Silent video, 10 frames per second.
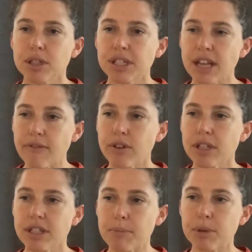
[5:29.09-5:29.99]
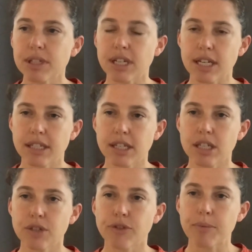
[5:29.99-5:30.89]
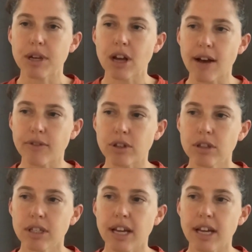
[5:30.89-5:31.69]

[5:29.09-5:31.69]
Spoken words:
several simple sentences from the novel